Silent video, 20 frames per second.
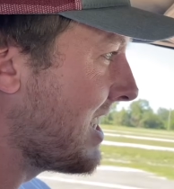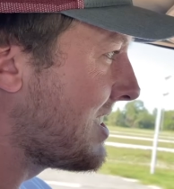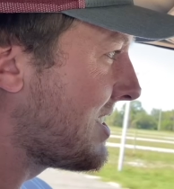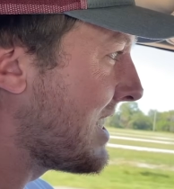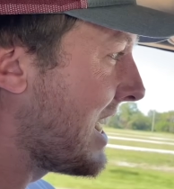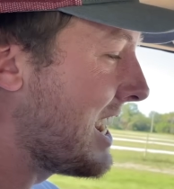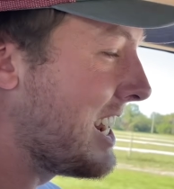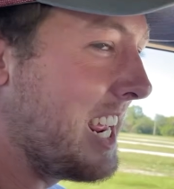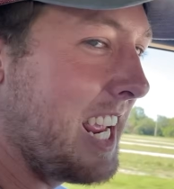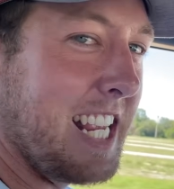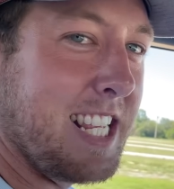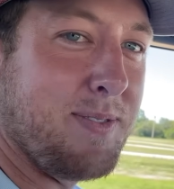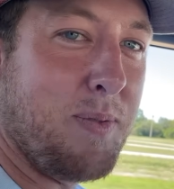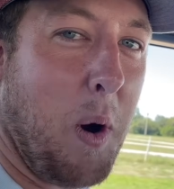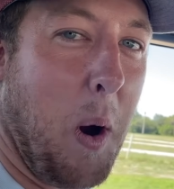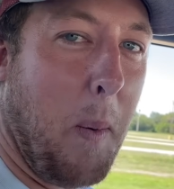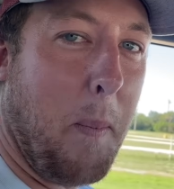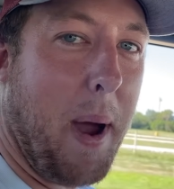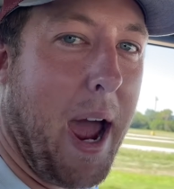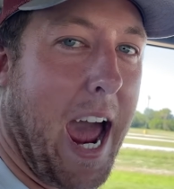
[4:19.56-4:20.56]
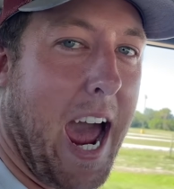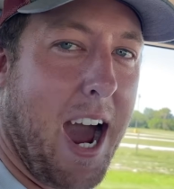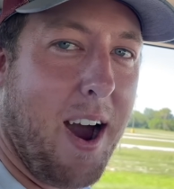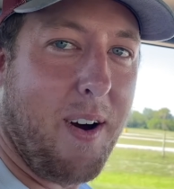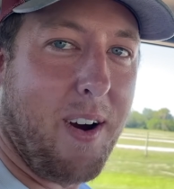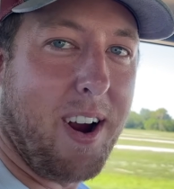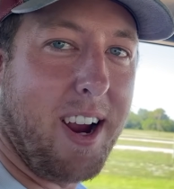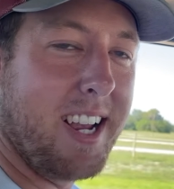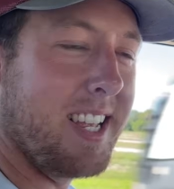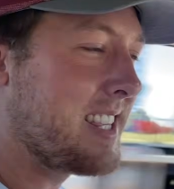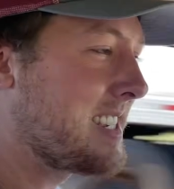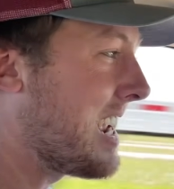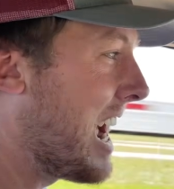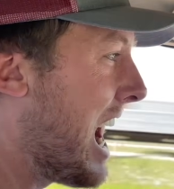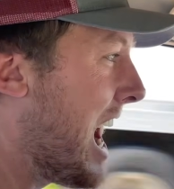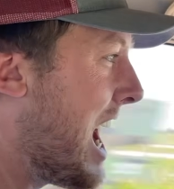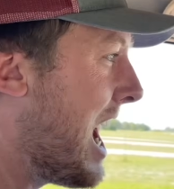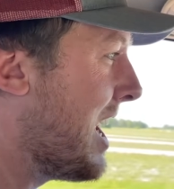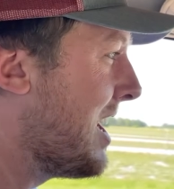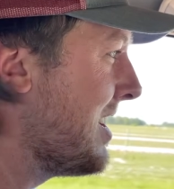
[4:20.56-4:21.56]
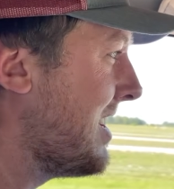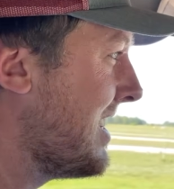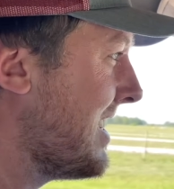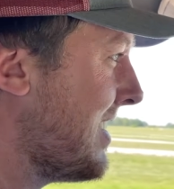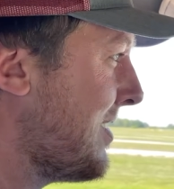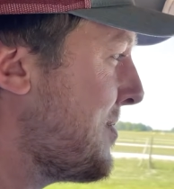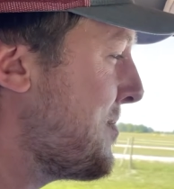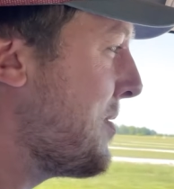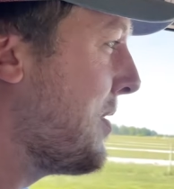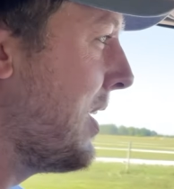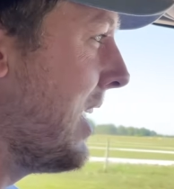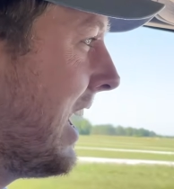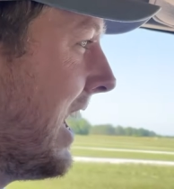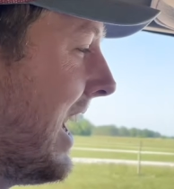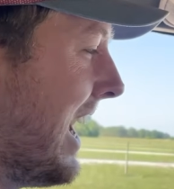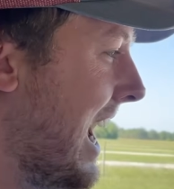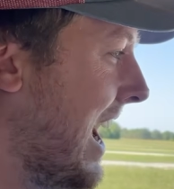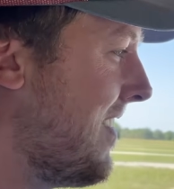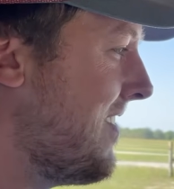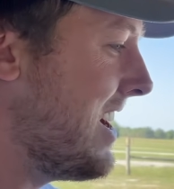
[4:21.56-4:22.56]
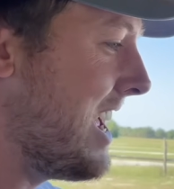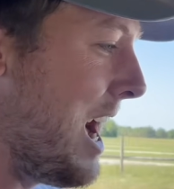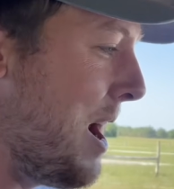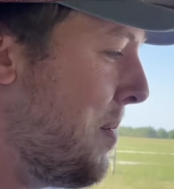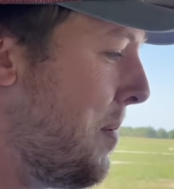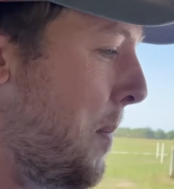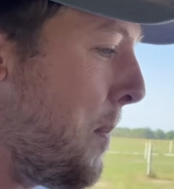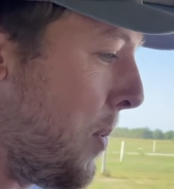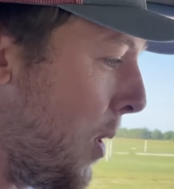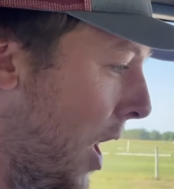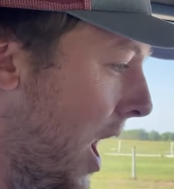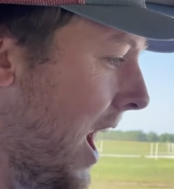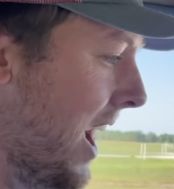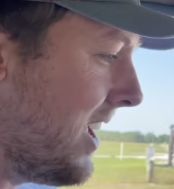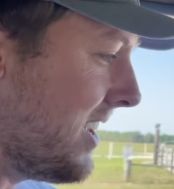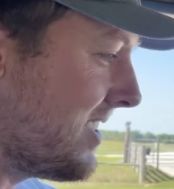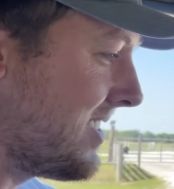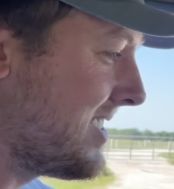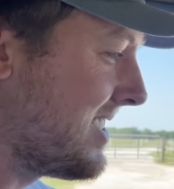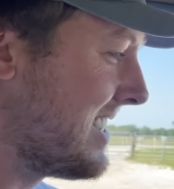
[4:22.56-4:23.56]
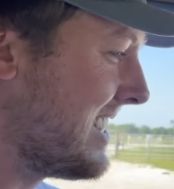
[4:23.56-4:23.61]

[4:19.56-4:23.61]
this thing needs more power. It's got, I mean, I'm impressed.